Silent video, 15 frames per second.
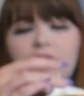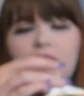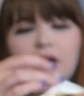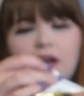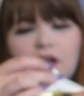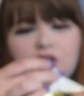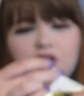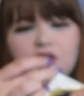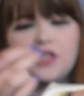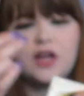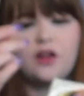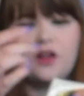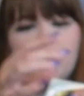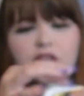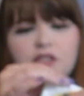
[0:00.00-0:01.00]
I can actually
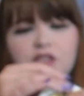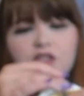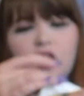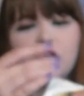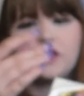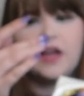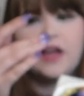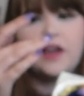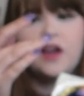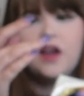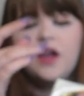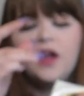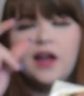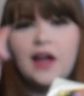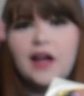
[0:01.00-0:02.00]
tell it's not like
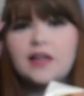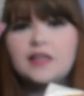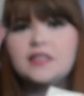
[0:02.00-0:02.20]
a